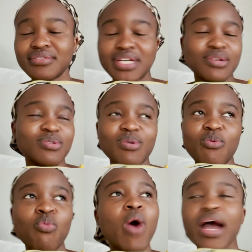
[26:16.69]
"Then
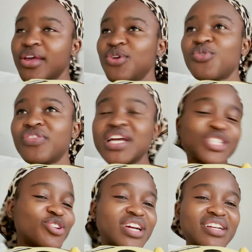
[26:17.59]
why are you on the
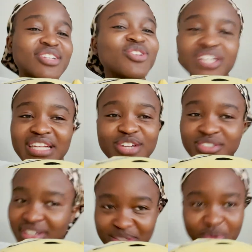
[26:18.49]
internet looking like
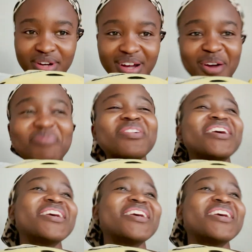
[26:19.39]
you just woke up?"